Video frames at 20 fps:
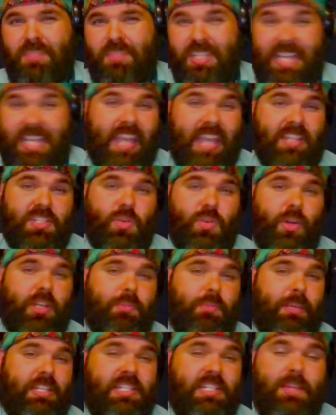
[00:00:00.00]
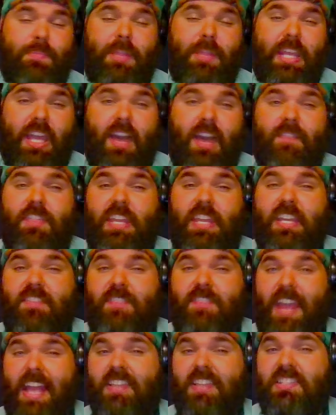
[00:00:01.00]
Today is going to be something of the
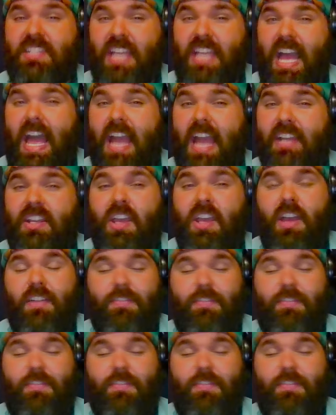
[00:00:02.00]
advanced guide